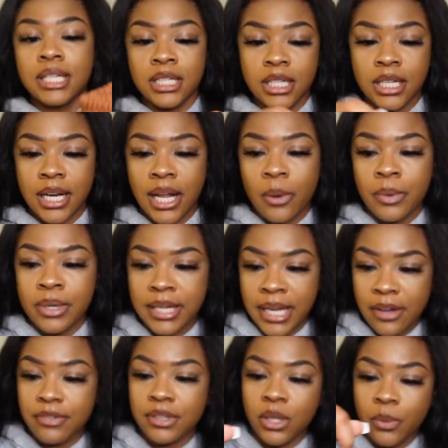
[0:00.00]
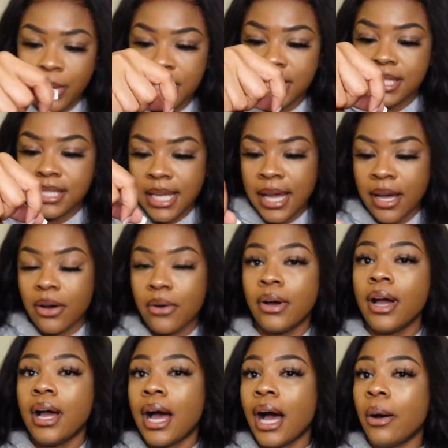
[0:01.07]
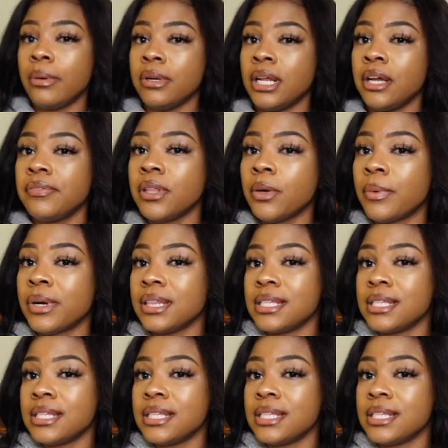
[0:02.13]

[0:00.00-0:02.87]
good i would definitely wear this out i would definitely wear